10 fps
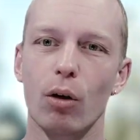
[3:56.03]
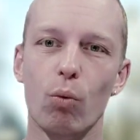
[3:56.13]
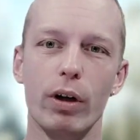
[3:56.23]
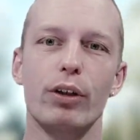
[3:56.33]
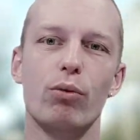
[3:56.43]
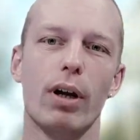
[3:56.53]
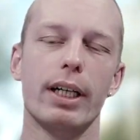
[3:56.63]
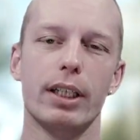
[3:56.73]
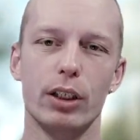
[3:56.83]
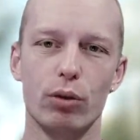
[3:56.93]
When you
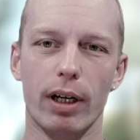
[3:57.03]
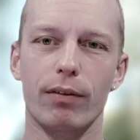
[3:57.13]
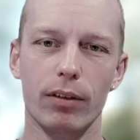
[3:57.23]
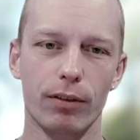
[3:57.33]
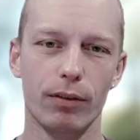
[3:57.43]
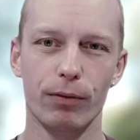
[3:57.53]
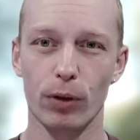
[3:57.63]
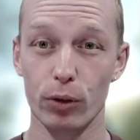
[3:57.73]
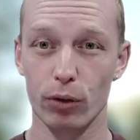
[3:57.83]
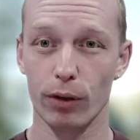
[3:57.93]
ride gravel,
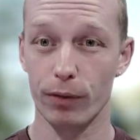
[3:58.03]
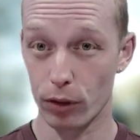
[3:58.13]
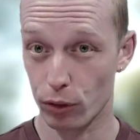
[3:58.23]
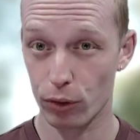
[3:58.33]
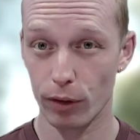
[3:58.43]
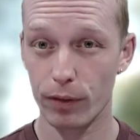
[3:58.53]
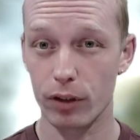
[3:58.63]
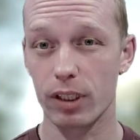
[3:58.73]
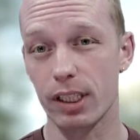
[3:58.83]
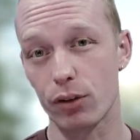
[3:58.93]
first off, the
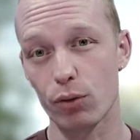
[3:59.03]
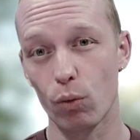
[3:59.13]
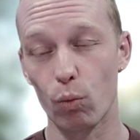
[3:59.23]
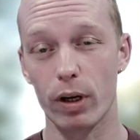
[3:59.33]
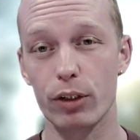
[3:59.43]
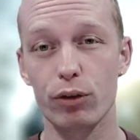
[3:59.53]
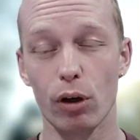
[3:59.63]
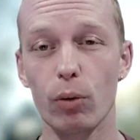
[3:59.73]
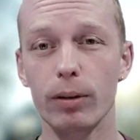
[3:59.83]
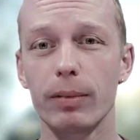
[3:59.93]
surface is way
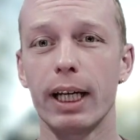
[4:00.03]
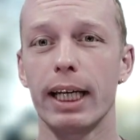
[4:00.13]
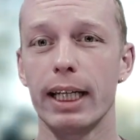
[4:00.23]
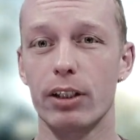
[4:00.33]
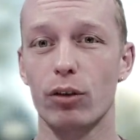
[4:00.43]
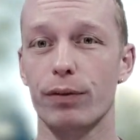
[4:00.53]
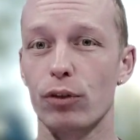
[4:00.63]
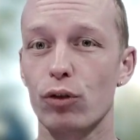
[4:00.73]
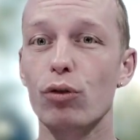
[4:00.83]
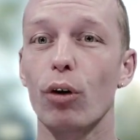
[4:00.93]
slower, it's
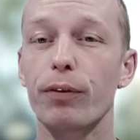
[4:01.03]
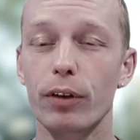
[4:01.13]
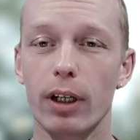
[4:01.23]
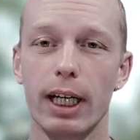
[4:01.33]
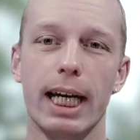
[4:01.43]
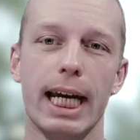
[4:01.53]
often softer,